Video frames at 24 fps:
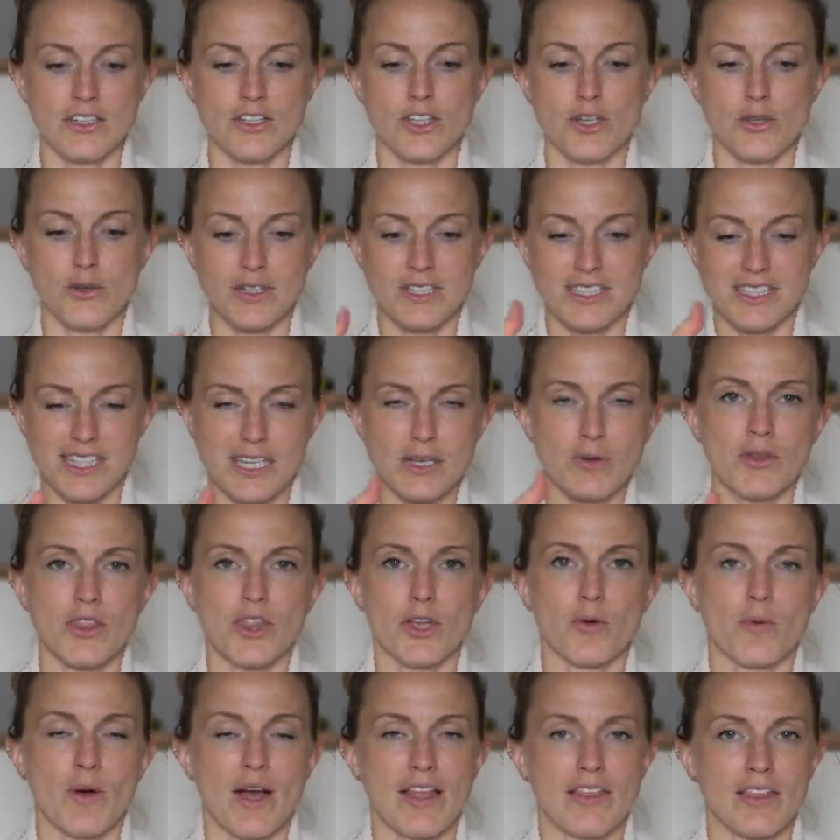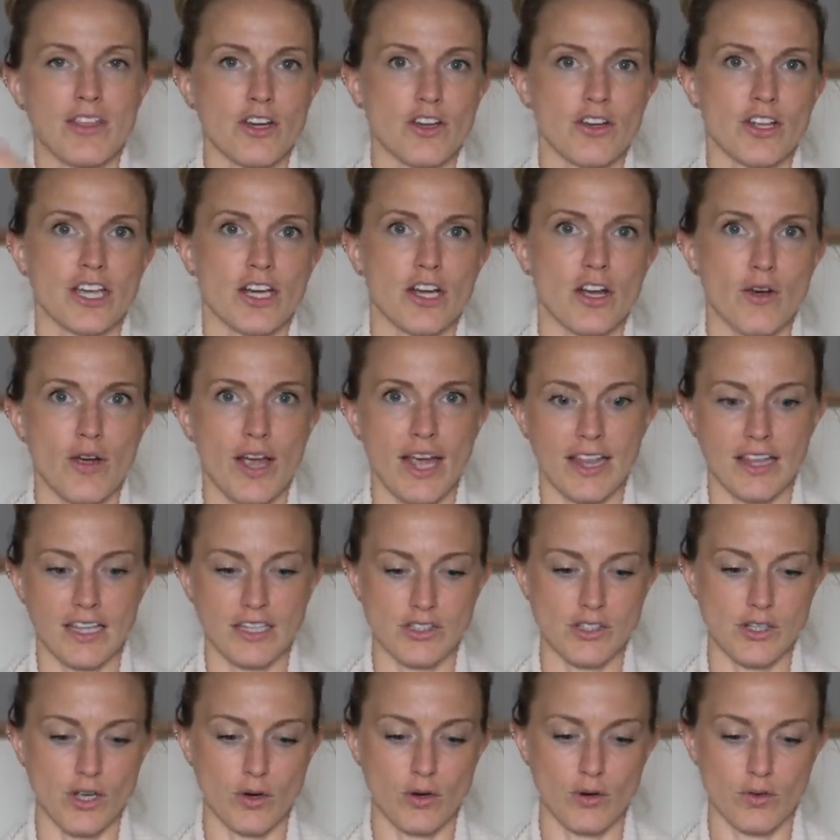you can see when they're wet and then you're like, okay,
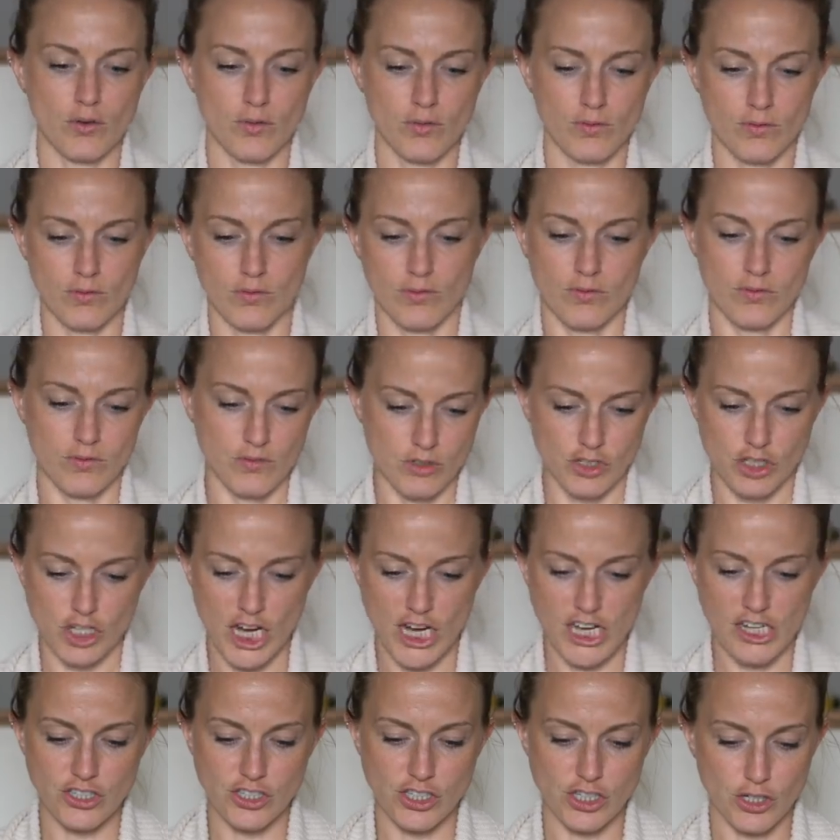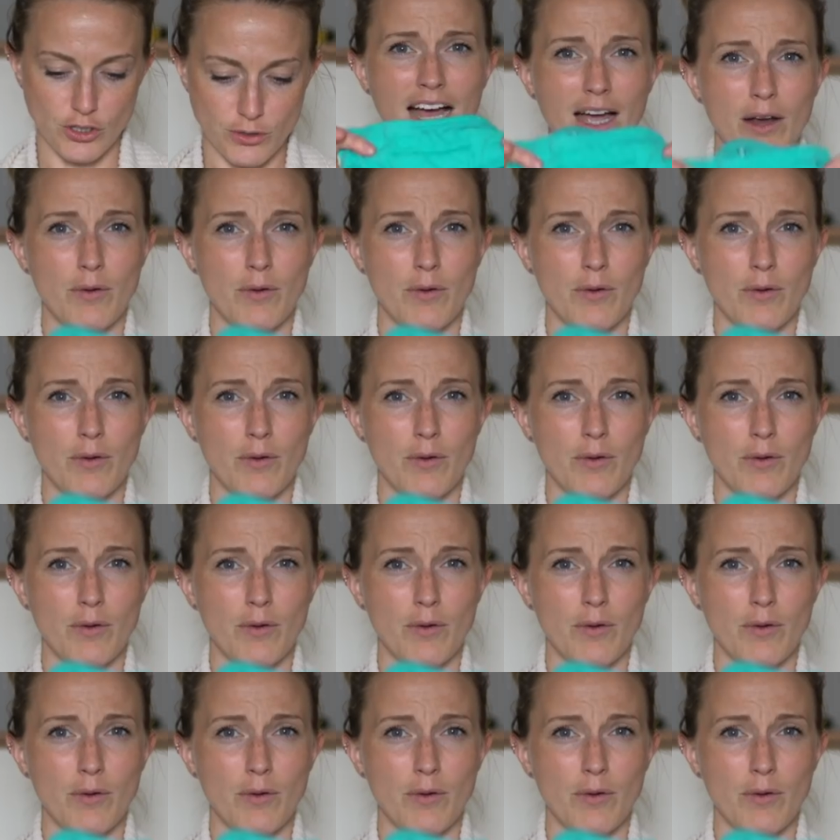let's go change you.